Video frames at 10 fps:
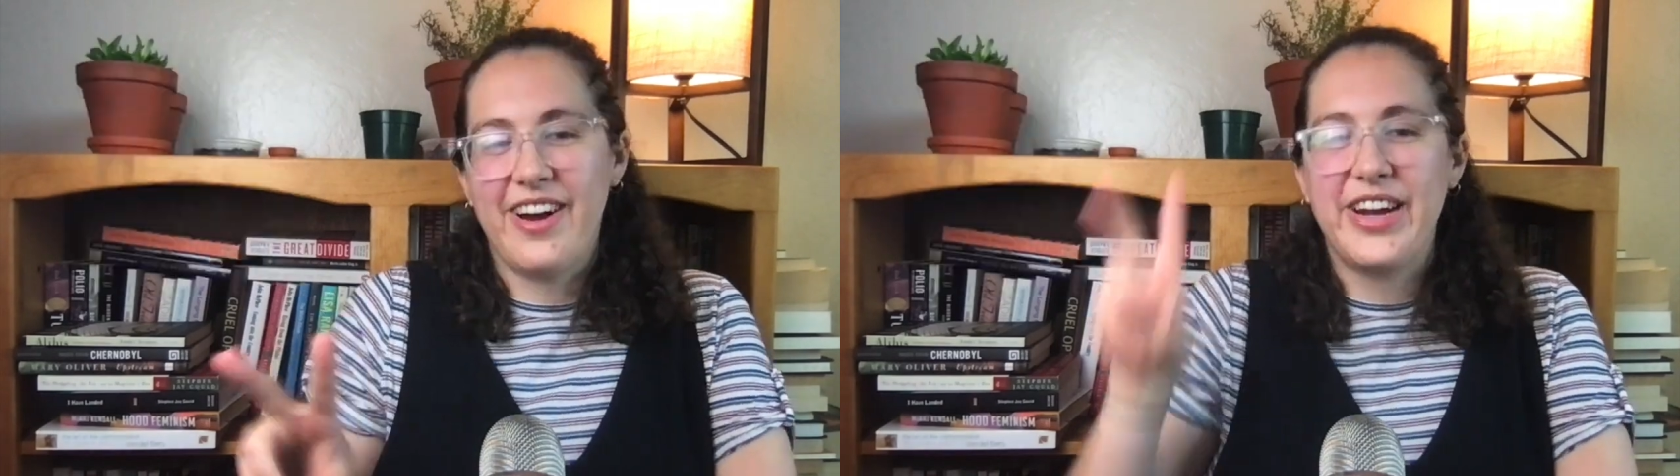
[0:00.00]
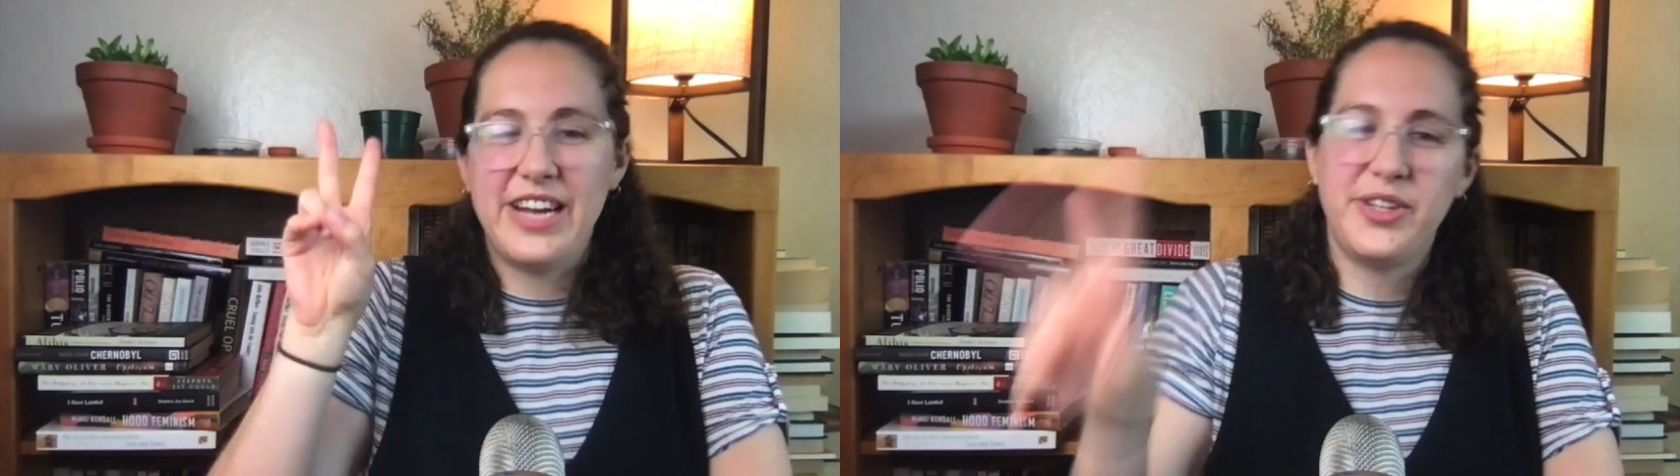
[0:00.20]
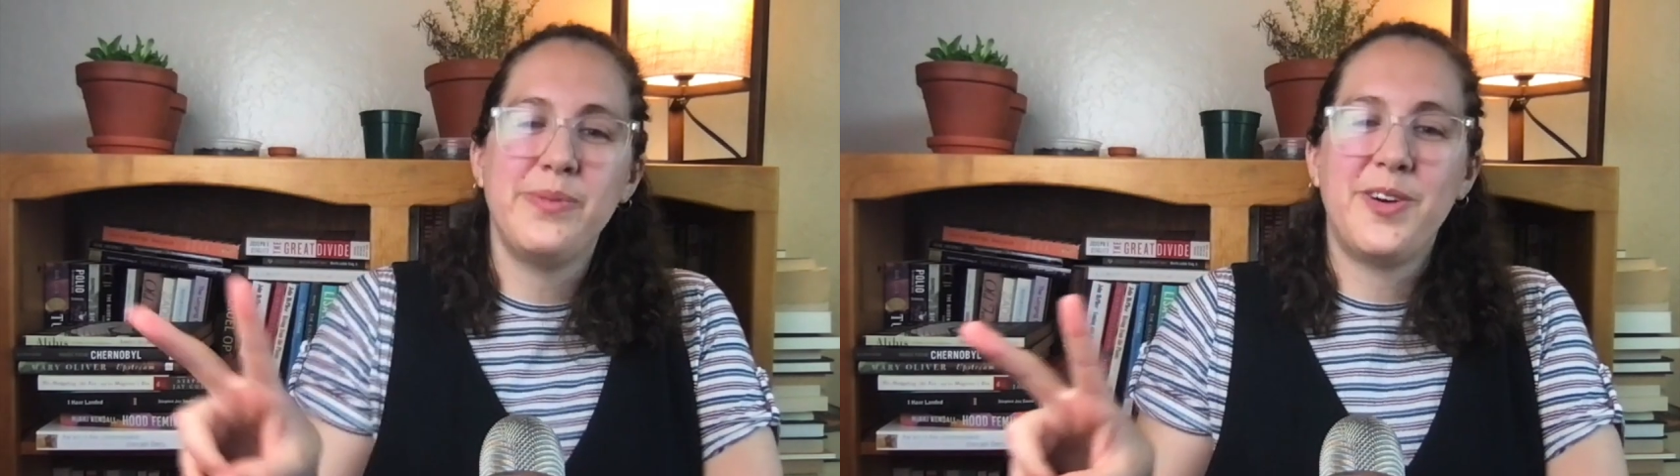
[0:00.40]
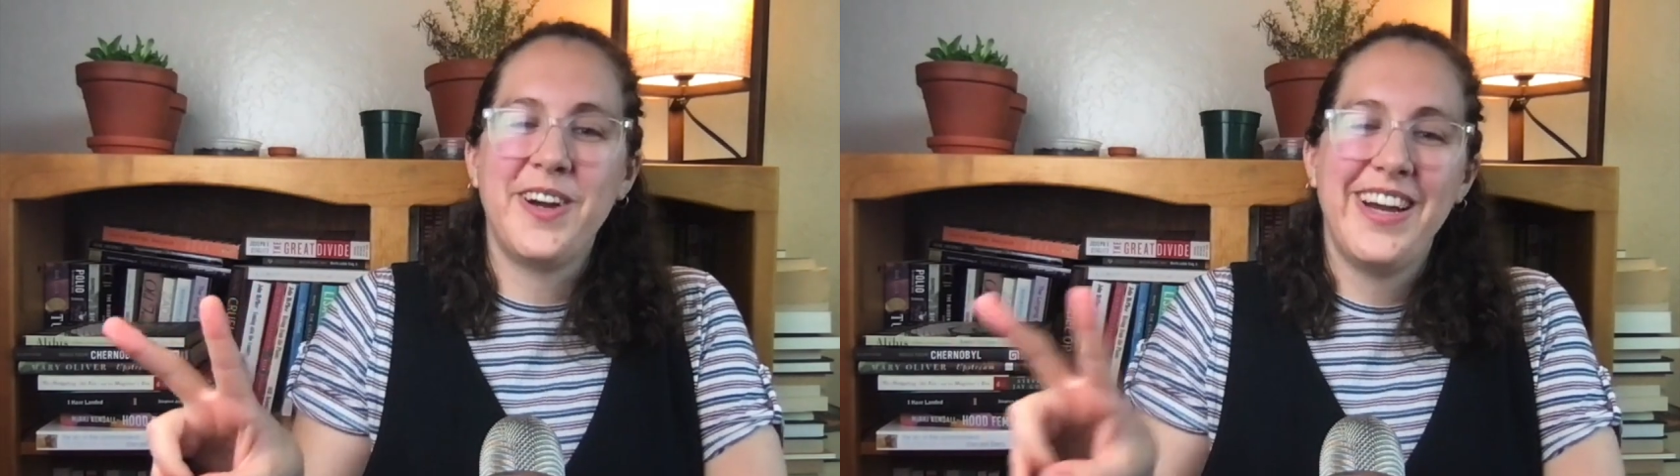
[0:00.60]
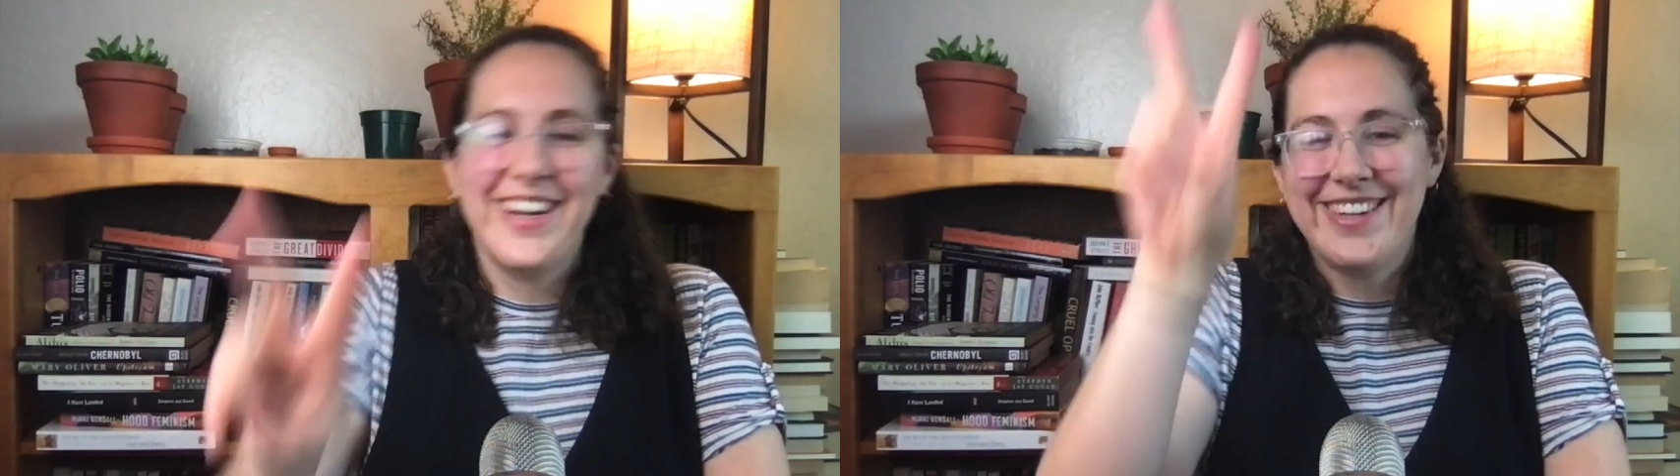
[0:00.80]
Okay, two
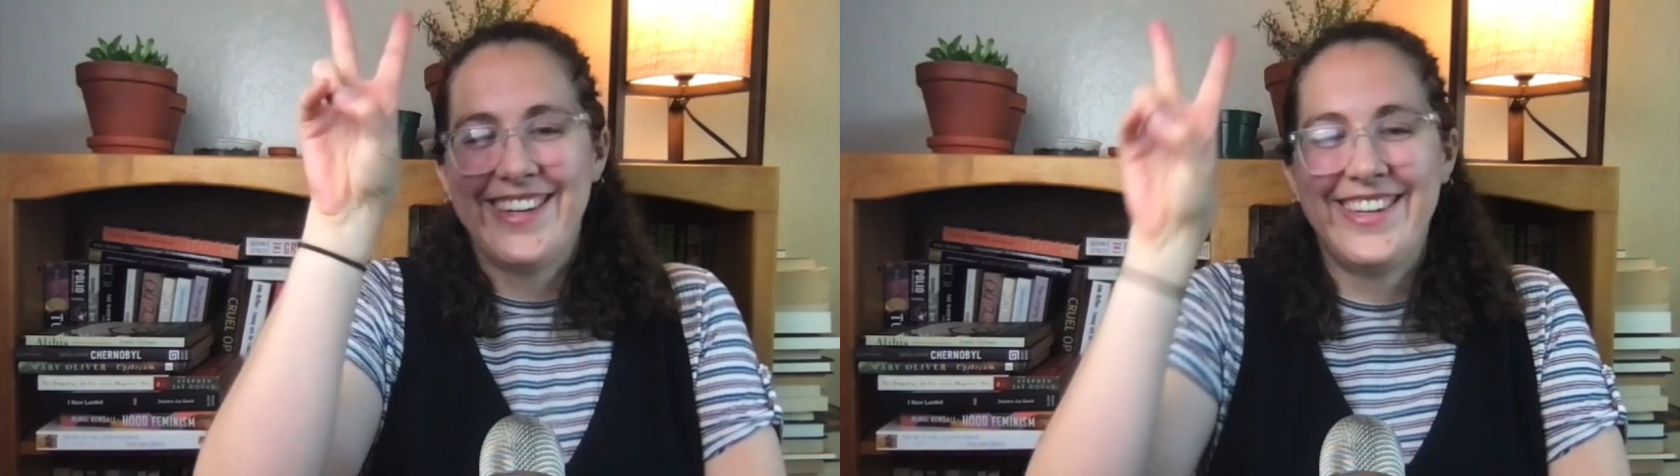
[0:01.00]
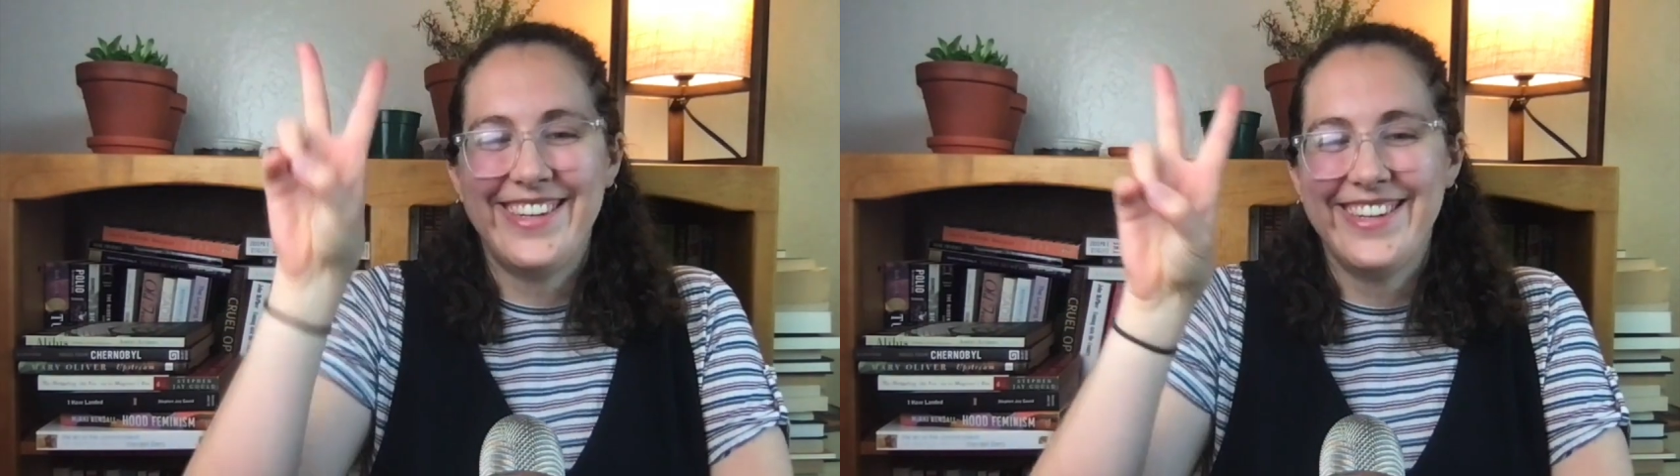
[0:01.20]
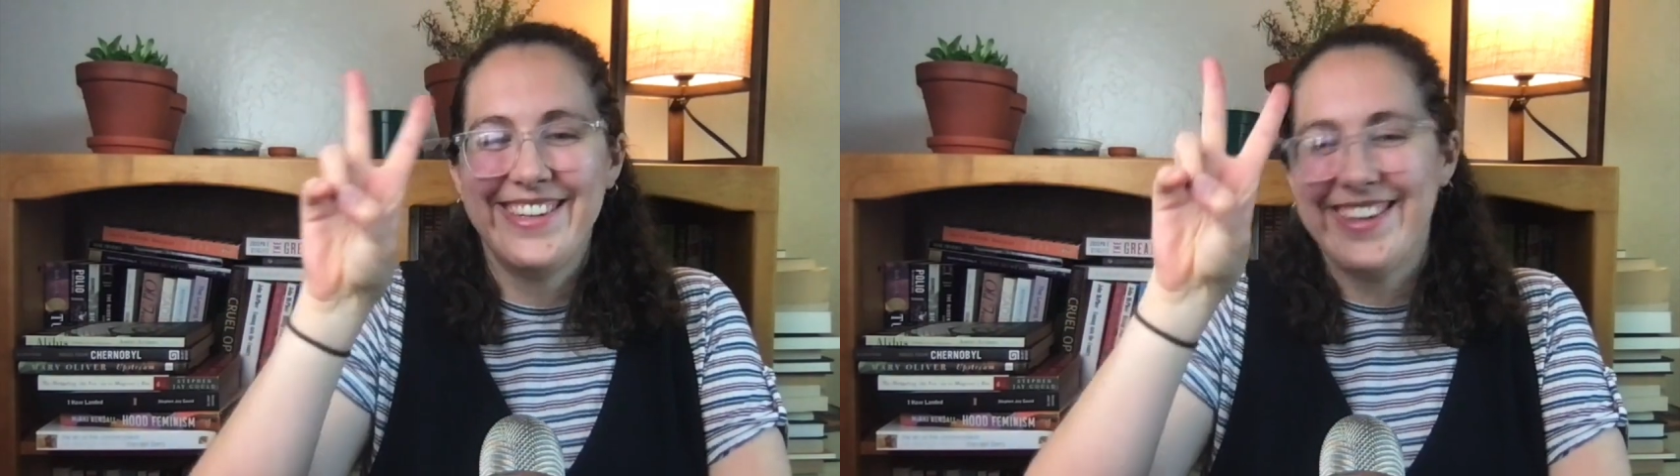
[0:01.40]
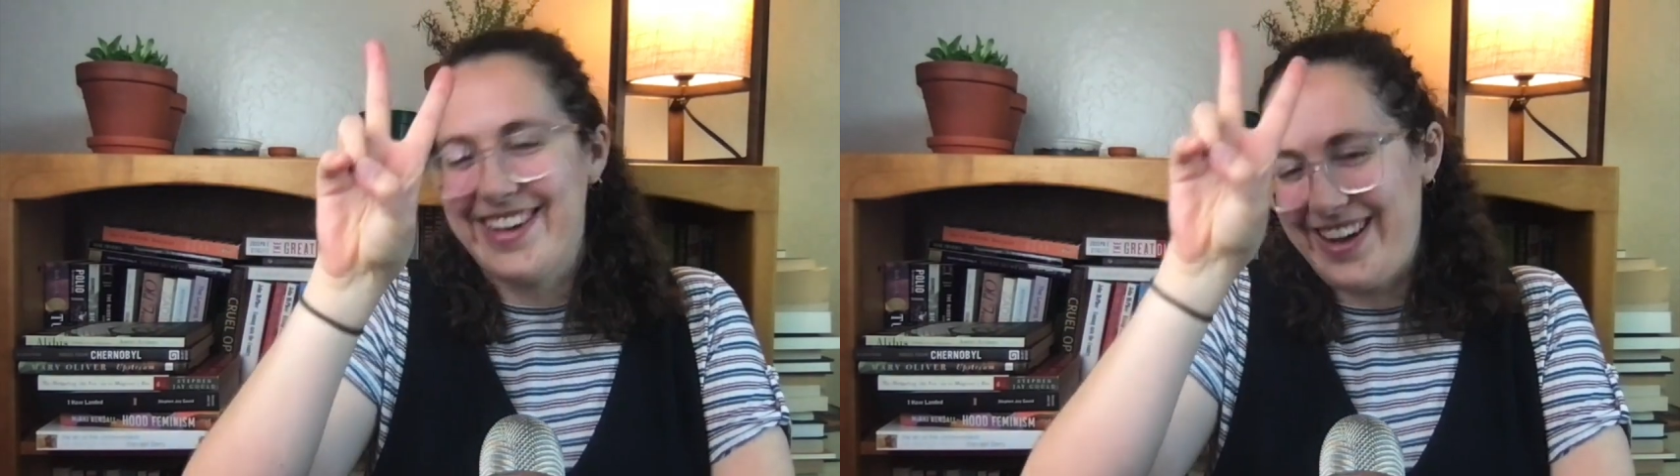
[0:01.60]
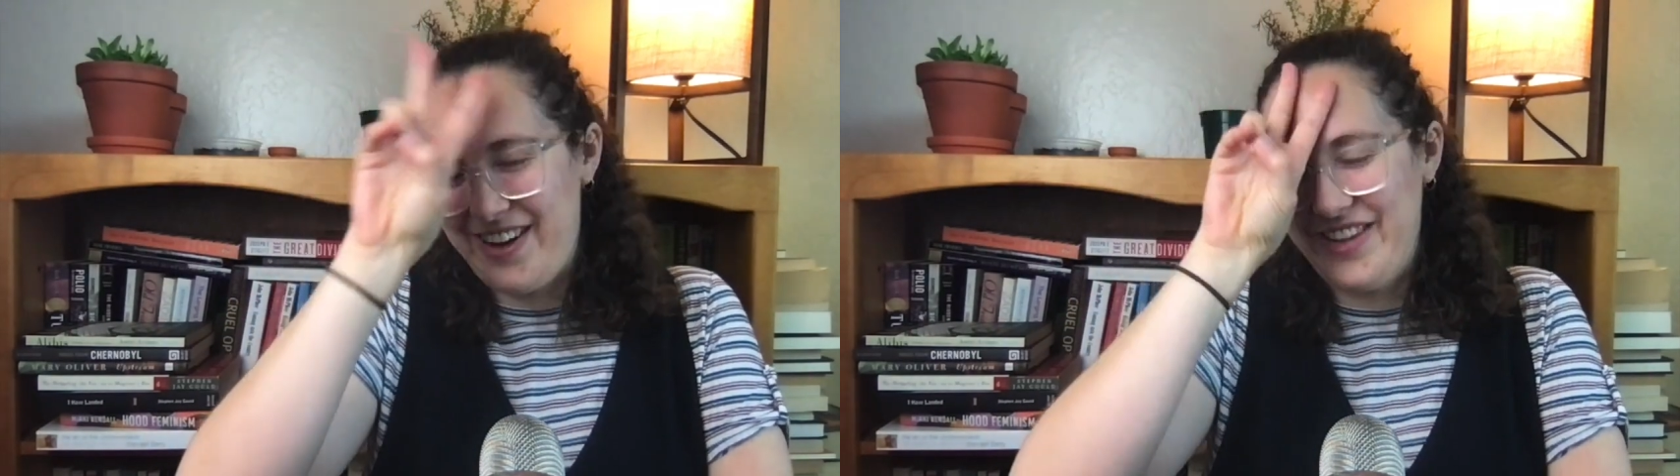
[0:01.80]
more on